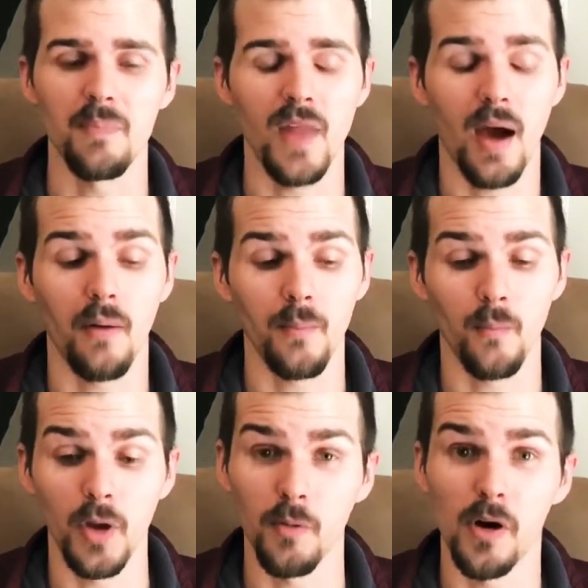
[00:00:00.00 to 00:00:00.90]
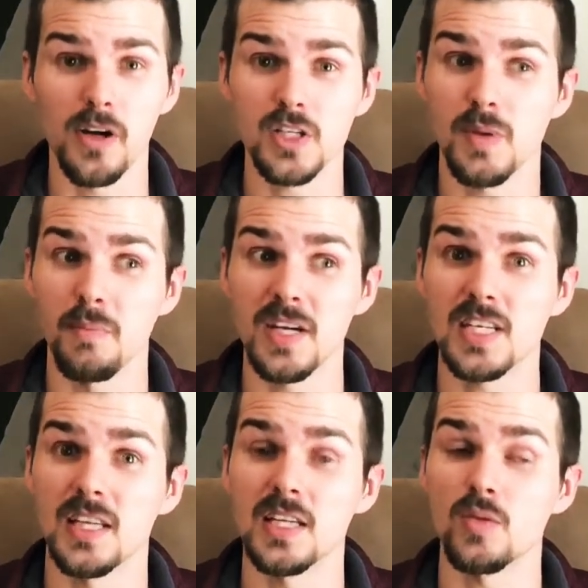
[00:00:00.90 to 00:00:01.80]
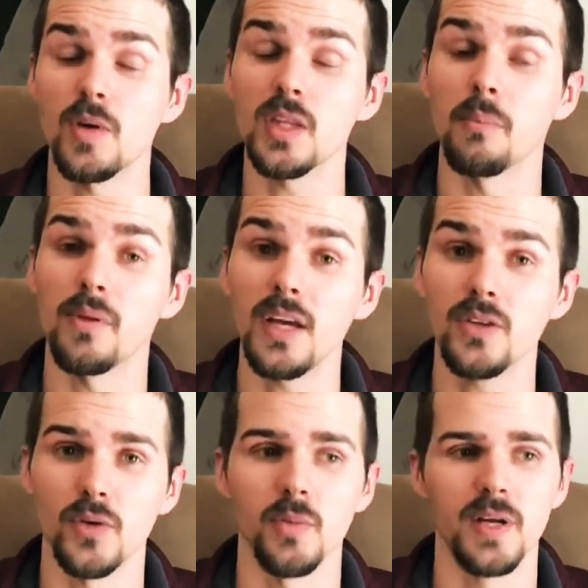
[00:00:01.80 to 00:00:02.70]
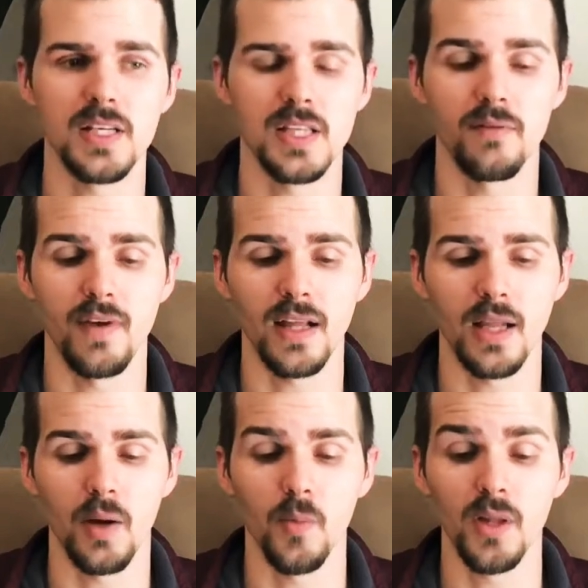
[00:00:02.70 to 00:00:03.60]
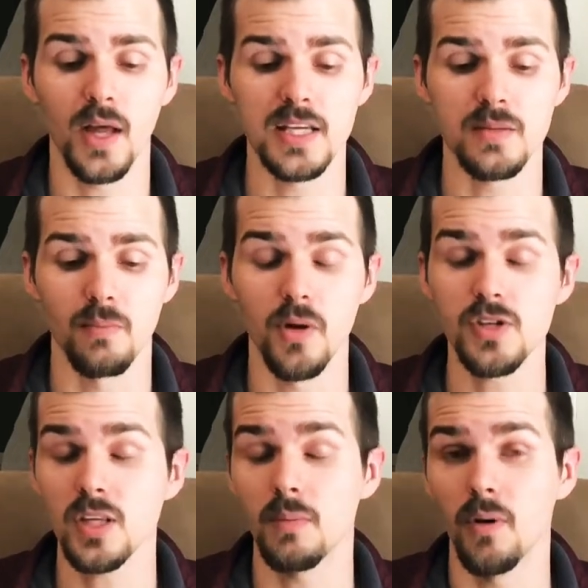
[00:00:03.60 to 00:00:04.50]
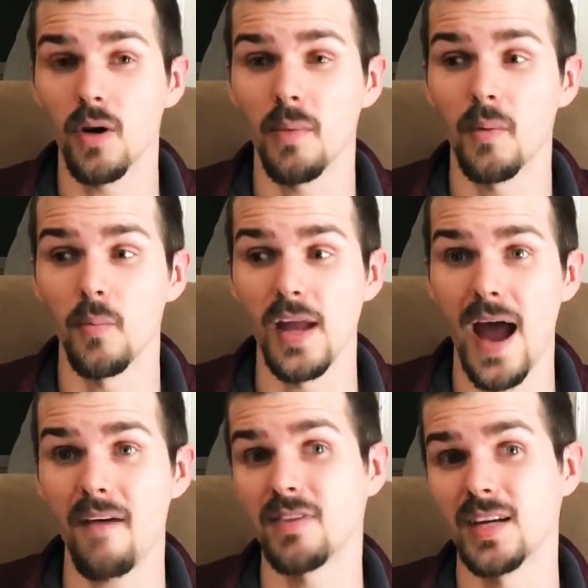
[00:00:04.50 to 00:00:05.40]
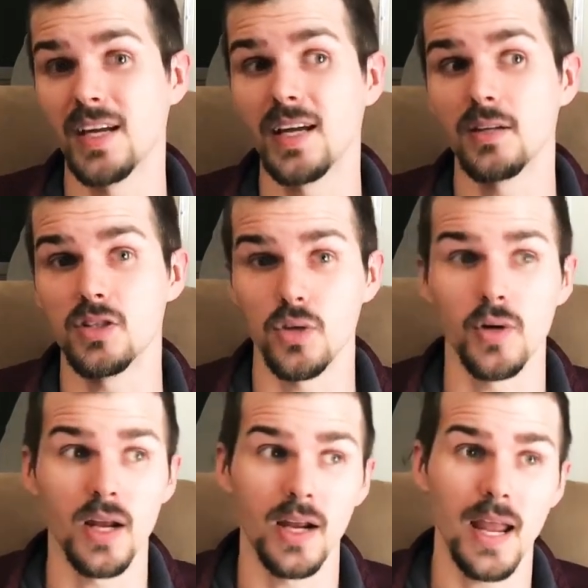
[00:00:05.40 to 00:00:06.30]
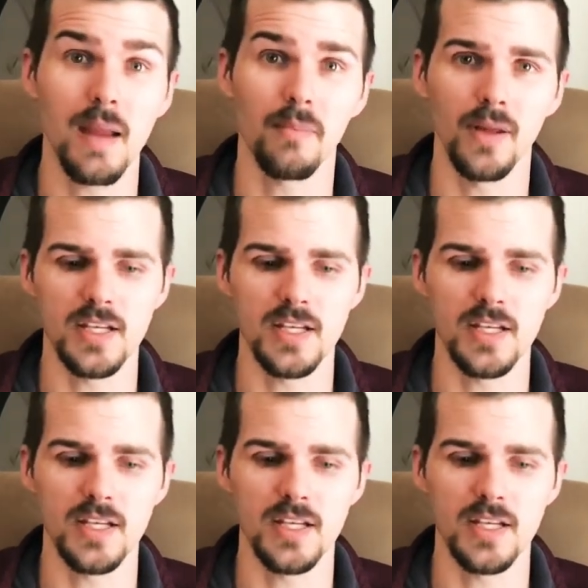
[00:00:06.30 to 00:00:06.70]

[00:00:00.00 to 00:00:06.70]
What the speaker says: Now, we will also be mixing this with a playthrough because of the fact that I realized most of the Pokemon we have to get during a gameplay.